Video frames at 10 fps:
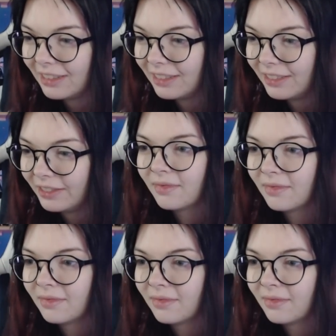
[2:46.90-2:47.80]

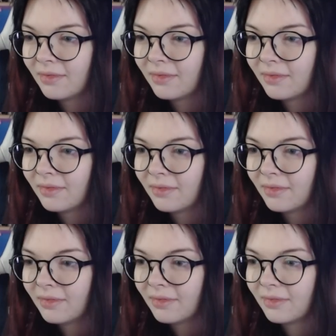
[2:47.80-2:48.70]

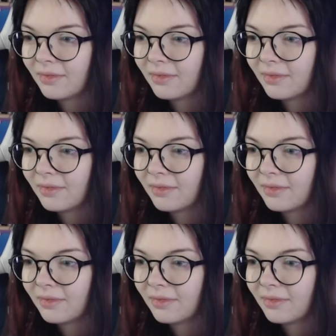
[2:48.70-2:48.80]
(silence)